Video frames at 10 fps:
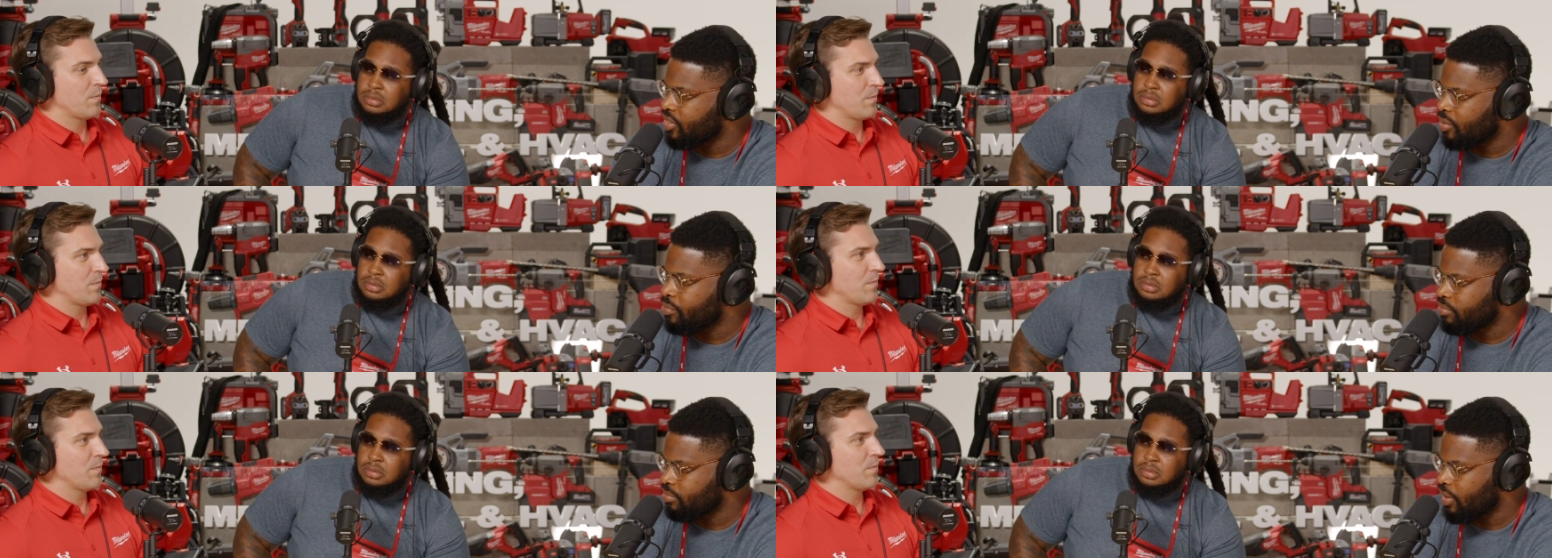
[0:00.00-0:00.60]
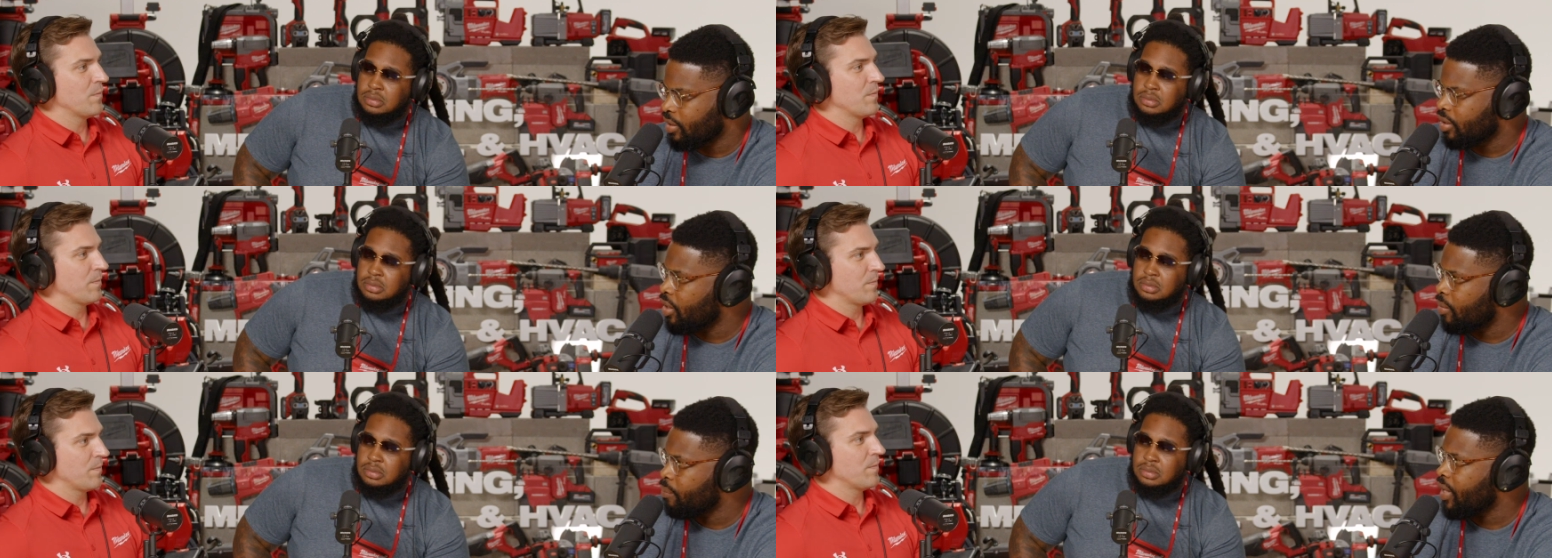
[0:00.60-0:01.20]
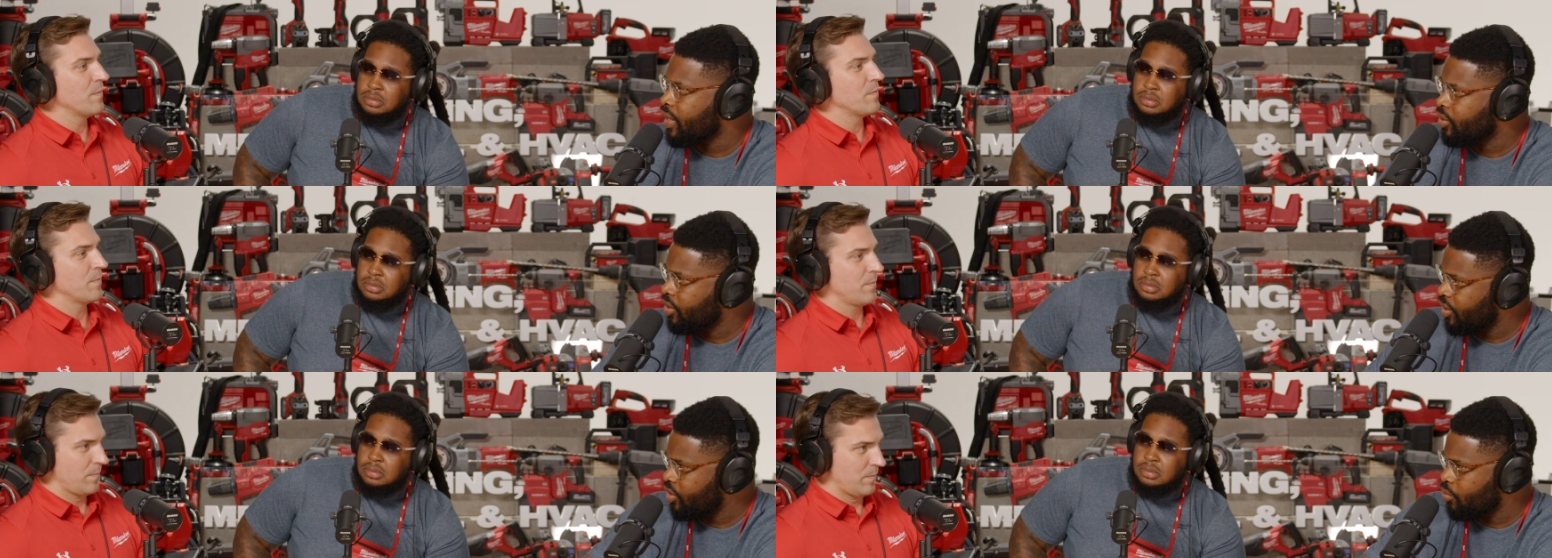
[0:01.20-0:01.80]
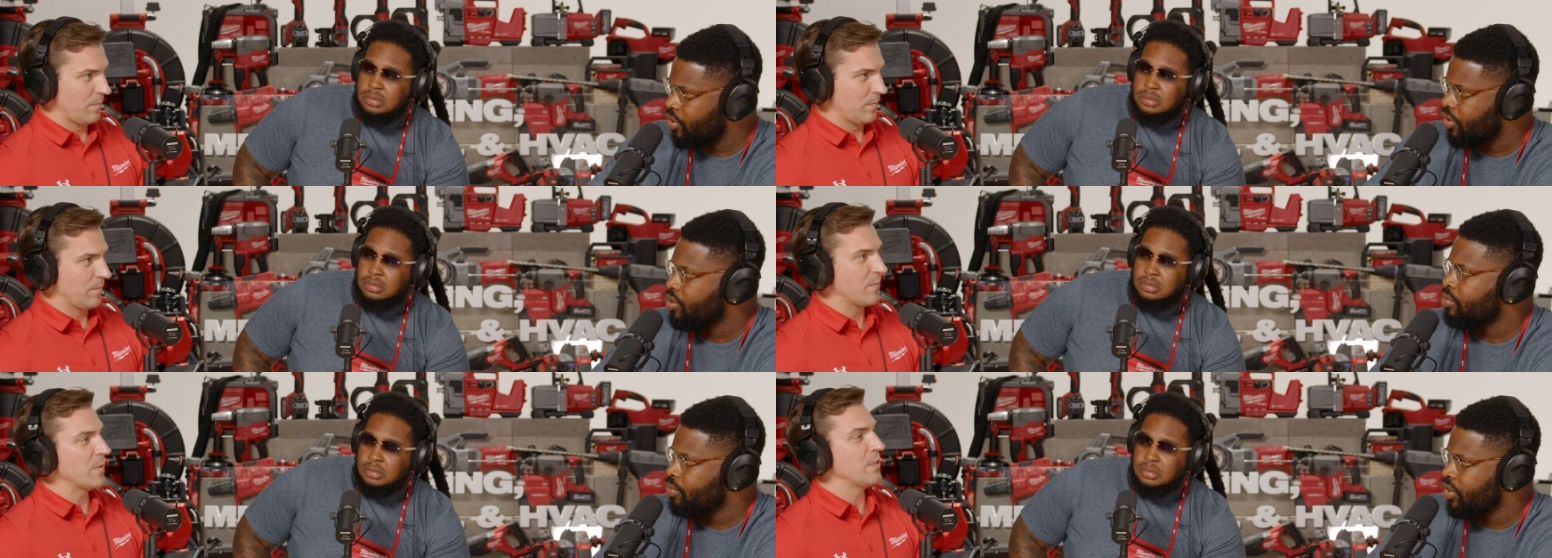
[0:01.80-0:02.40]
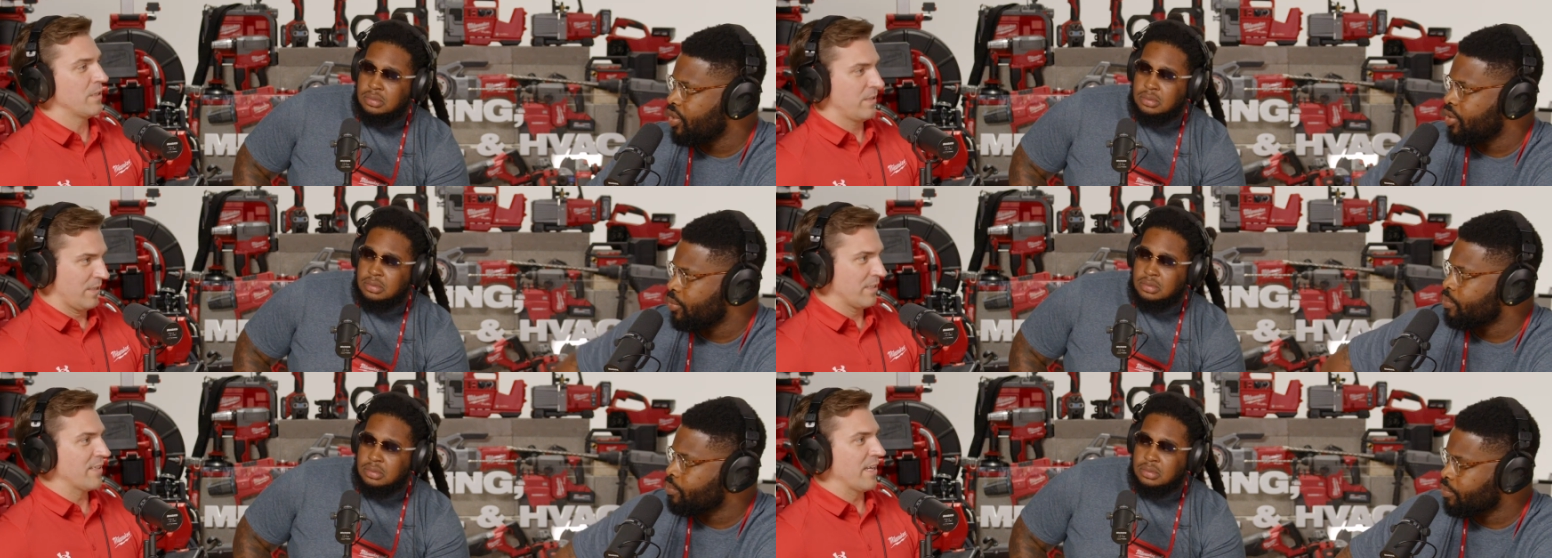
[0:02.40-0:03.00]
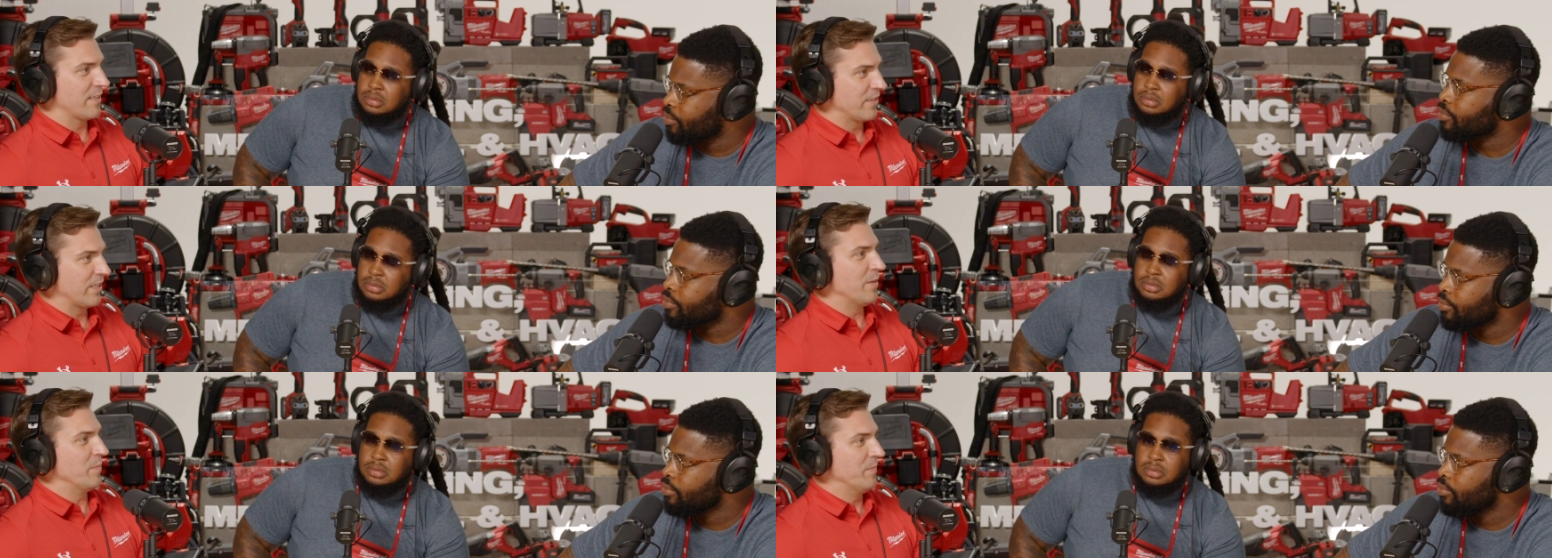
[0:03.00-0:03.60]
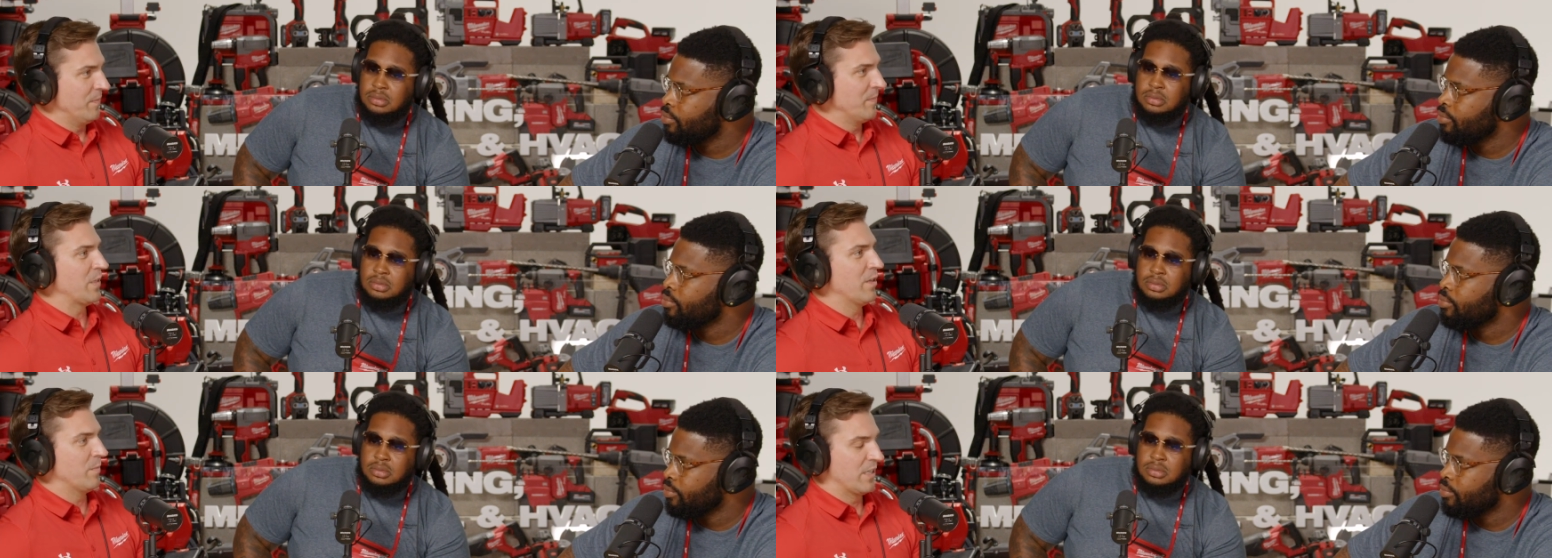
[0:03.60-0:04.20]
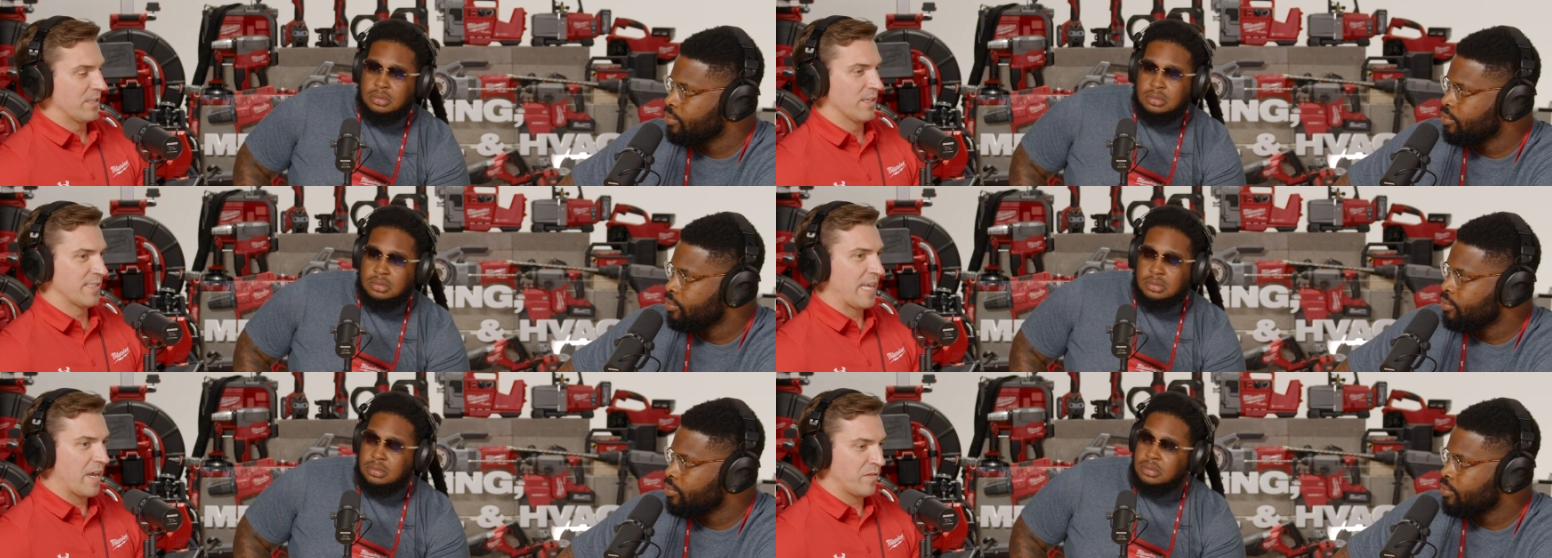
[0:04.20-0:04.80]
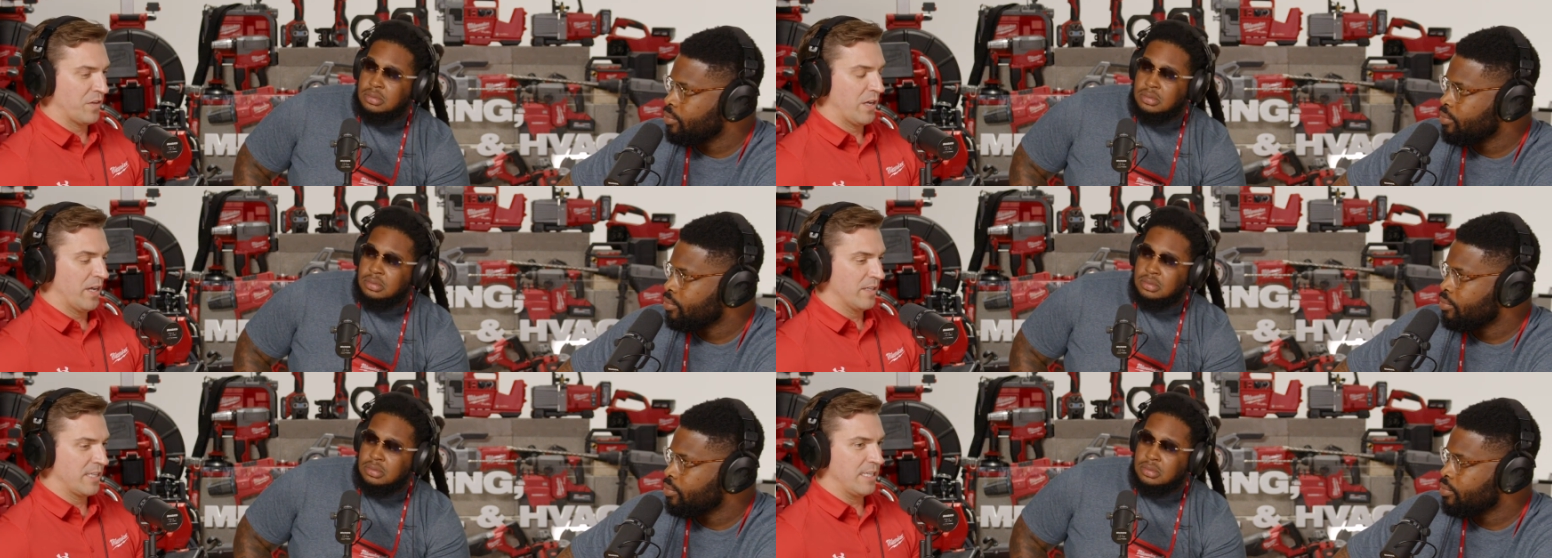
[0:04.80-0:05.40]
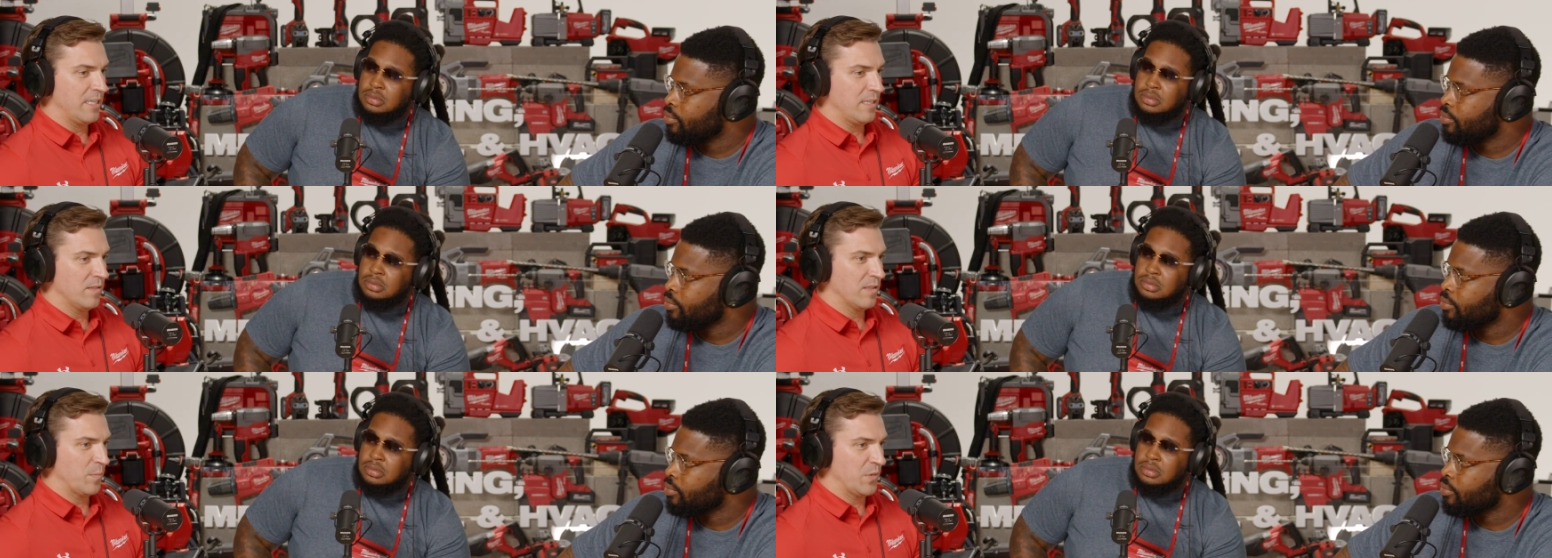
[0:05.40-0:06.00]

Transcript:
Speaker 1: sub like compact it is what it
Speaker 2: what it is exactly yep yep it does have uh, the the